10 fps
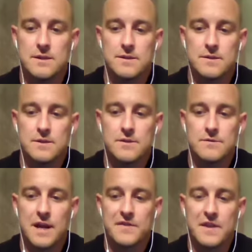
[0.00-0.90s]
and,
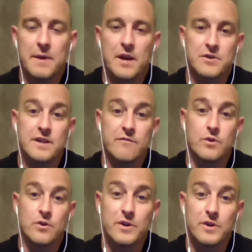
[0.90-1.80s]
not that I'm out here to give
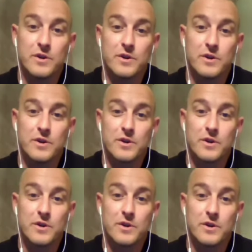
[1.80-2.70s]
recruiting
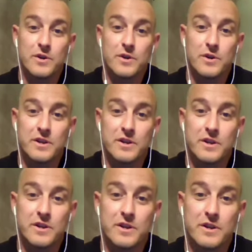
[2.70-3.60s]

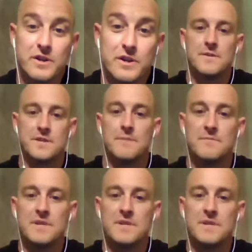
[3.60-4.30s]
advice to coaches, but